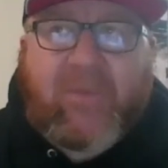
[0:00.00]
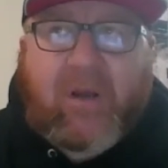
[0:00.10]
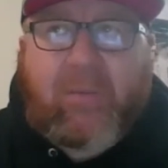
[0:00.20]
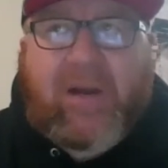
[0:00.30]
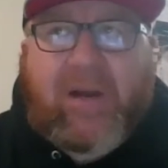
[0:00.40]

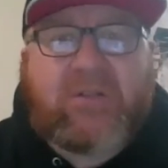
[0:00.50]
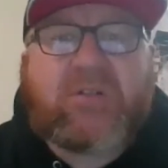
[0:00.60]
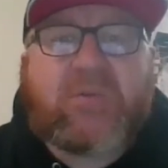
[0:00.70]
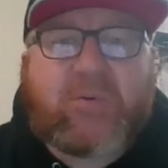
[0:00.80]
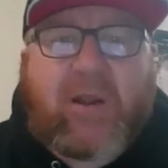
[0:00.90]
Um, I
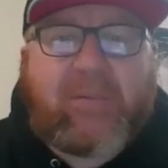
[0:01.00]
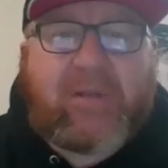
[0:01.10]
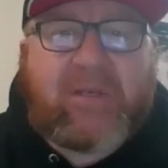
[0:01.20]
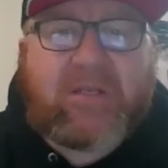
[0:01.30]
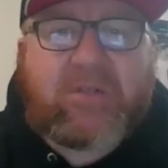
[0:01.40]
do
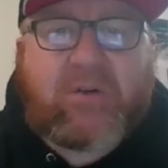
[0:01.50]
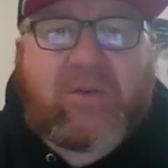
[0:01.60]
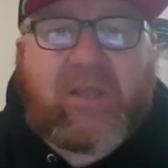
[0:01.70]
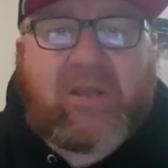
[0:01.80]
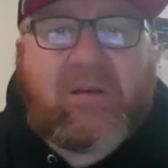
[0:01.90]
subscribe to
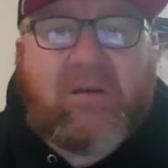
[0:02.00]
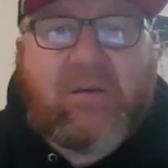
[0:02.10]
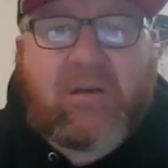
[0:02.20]
DistroKid.